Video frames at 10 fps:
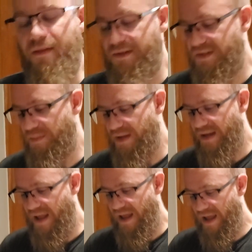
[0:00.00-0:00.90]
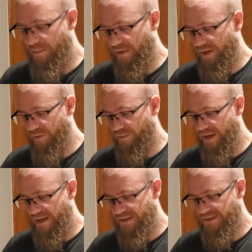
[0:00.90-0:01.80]
This has been Amberlynn
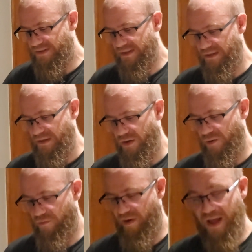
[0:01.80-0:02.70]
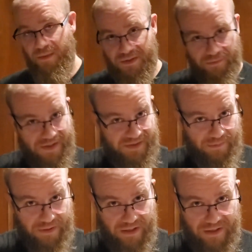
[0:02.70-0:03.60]
Reid's Grandma's
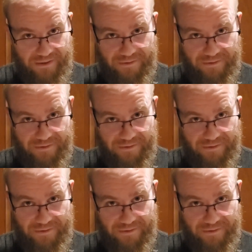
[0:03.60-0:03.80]
Recipe.